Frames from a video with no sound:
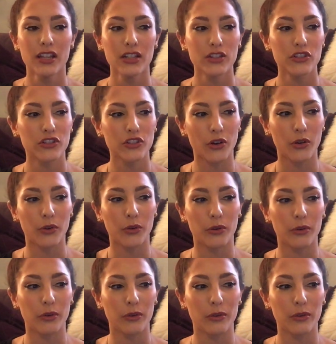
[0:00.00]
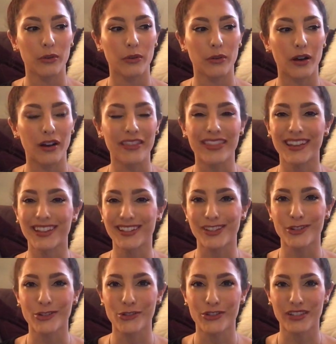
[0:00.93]
So I think
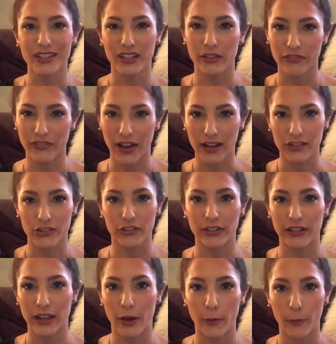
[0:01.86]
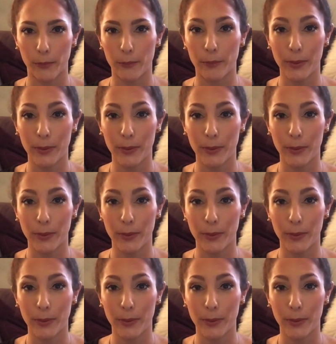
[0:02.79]
it's interesting to factor in how